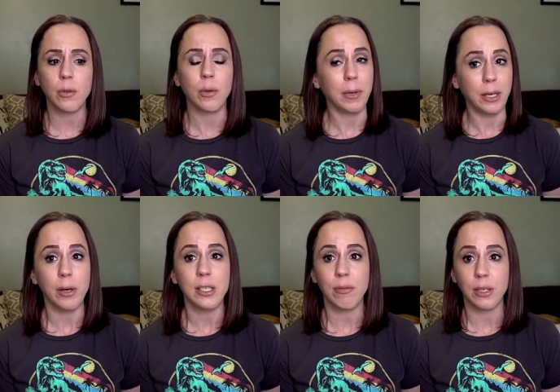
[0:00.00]
in many
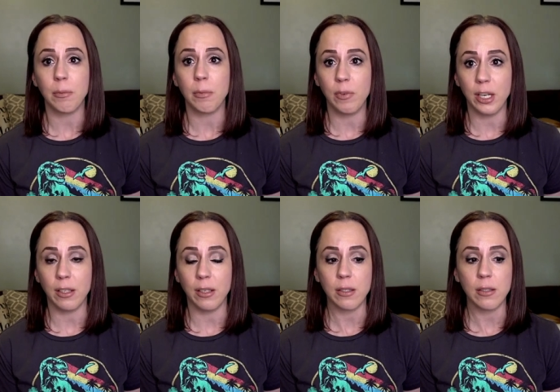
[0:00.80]
ways a victim of
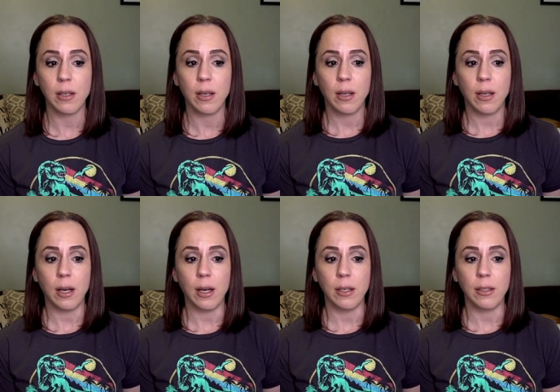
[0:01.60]
Nicholas.
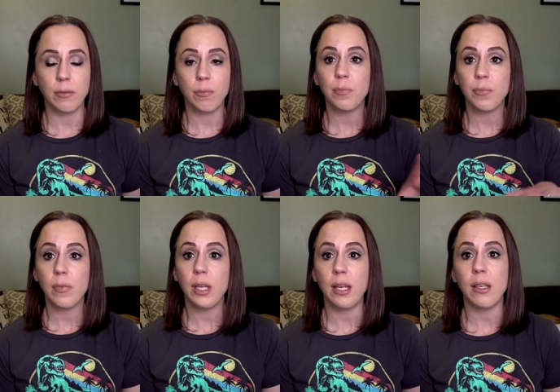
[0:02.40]
Uh,
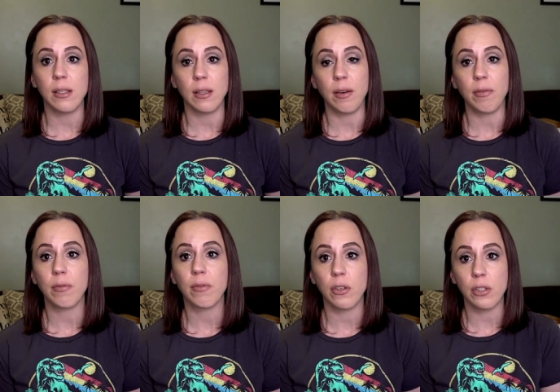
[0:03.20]
he's in life,
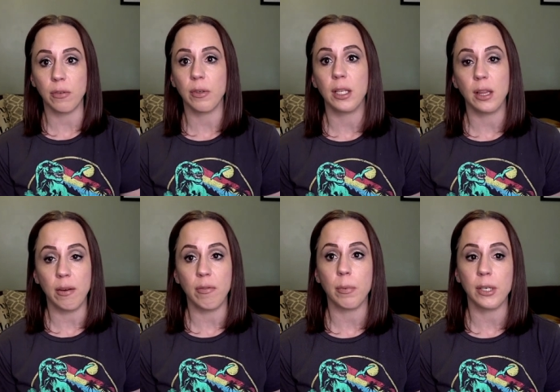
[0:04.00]
serving in
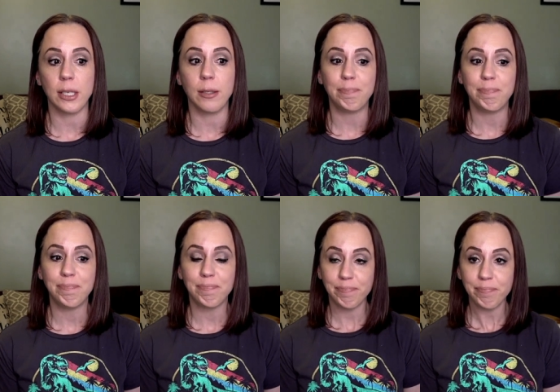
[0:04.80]
life in prison.
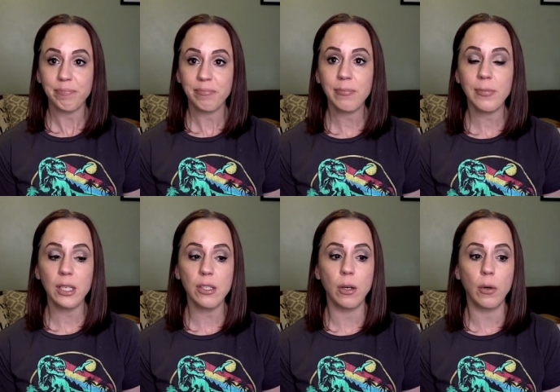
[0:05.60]

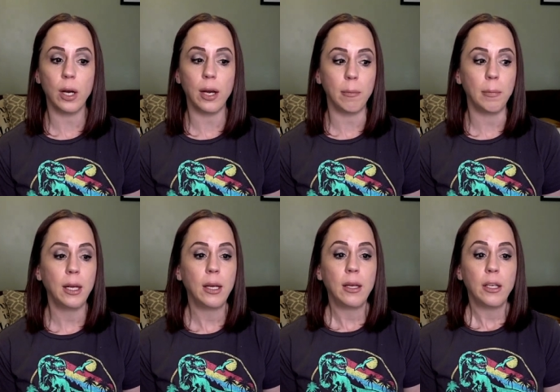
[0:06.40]
So um,
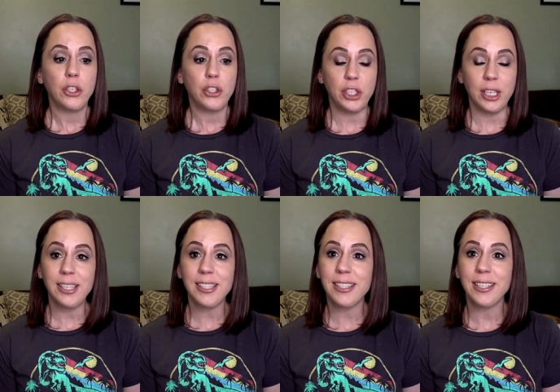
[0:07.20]

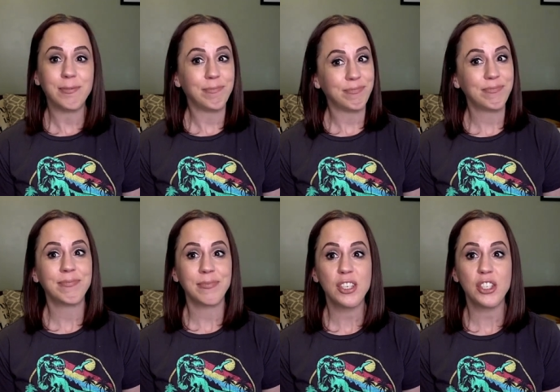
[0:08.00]
she's,
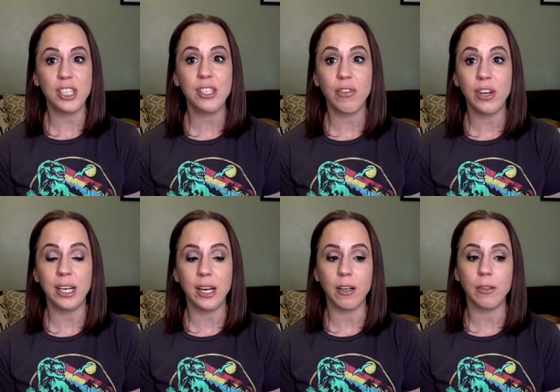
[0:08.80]
she's free
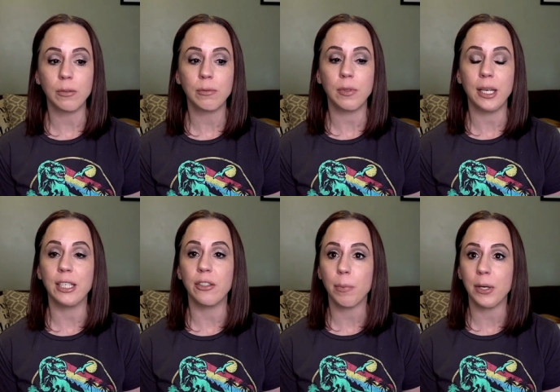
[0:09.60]
now
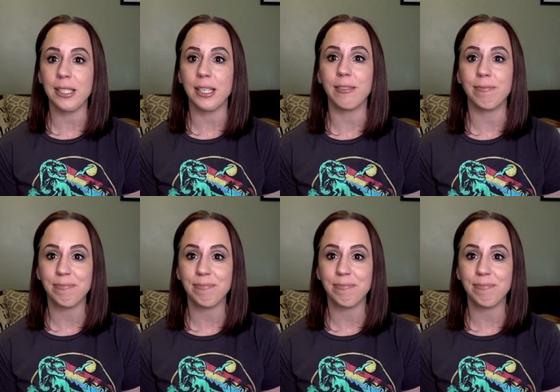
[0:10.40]
in prison.